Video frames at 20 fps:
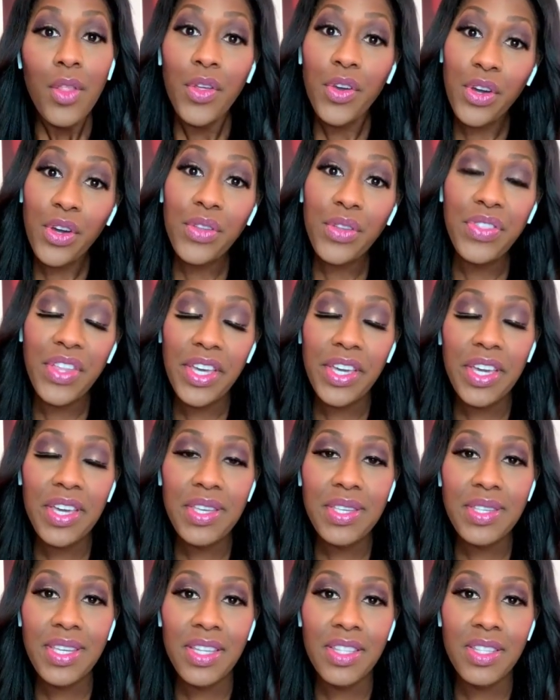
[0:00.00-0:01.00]
The good thing
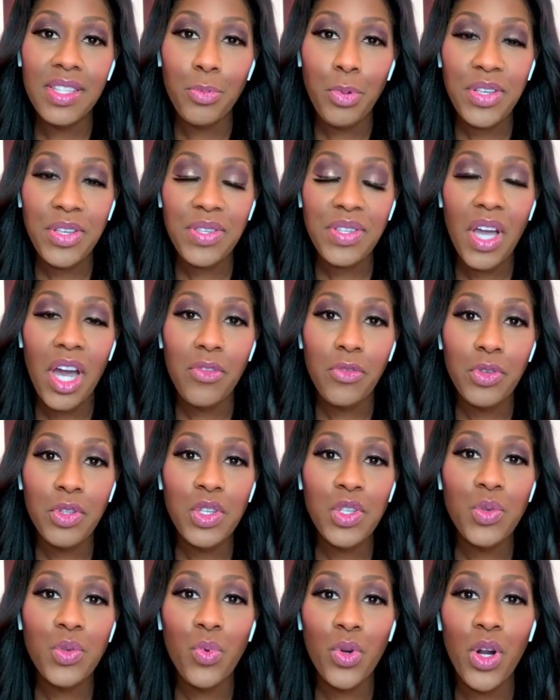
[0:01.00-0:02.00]
is, in the press
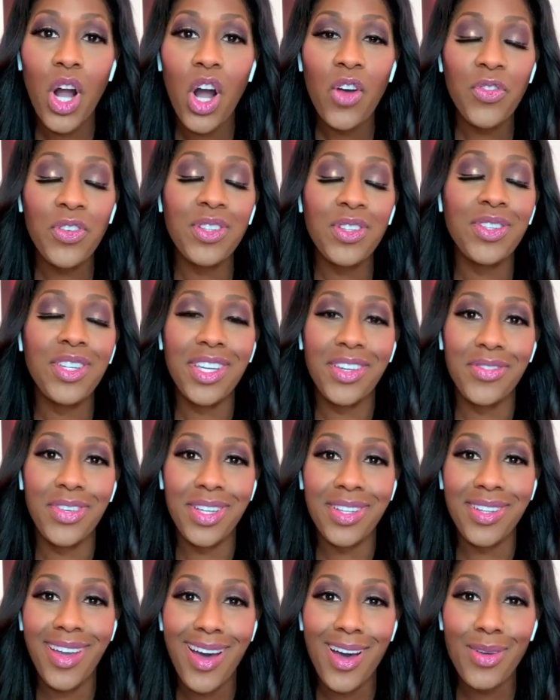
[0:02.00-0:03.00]
conferences, we're often
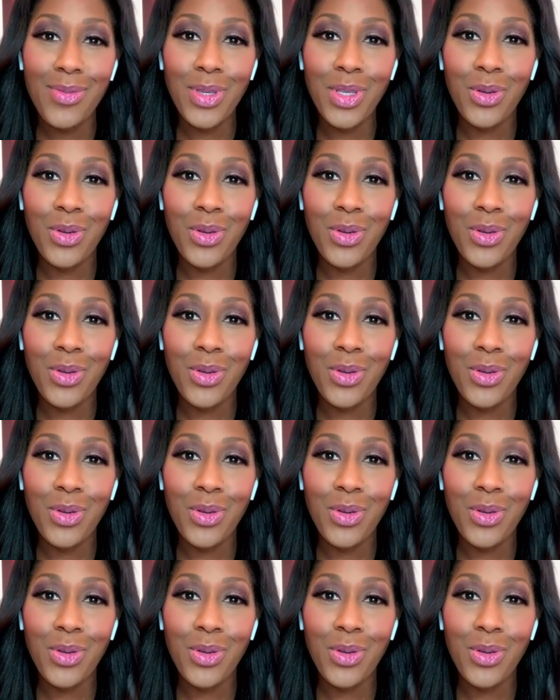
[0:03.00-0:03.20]
given, uh,